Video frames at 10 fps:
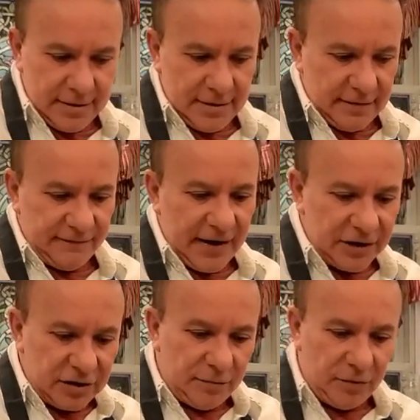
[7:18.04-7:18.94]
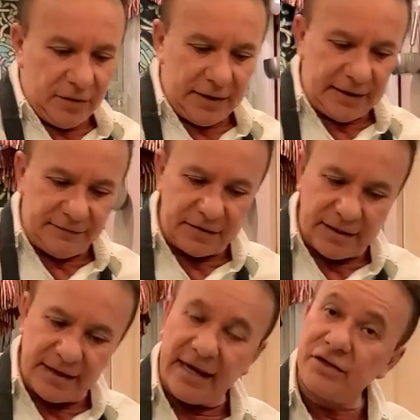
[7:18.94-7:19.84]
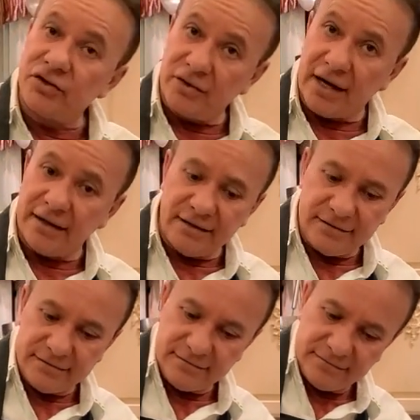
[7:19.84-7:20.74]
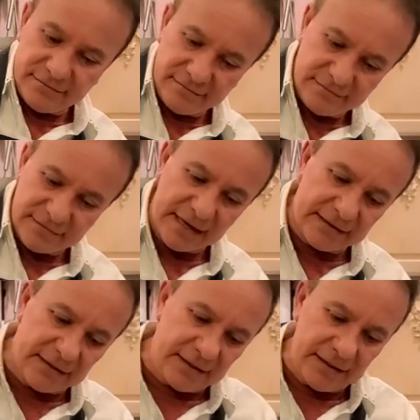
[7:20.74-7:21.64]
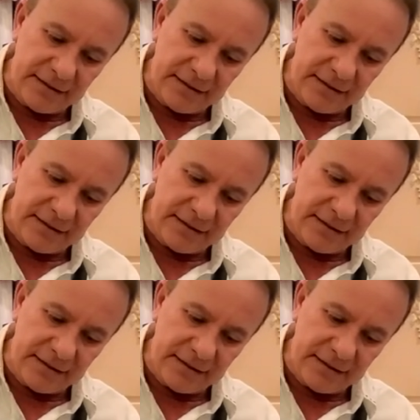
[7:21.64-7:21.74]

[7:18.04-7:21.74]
vegetable and everything gets together, nice and neat.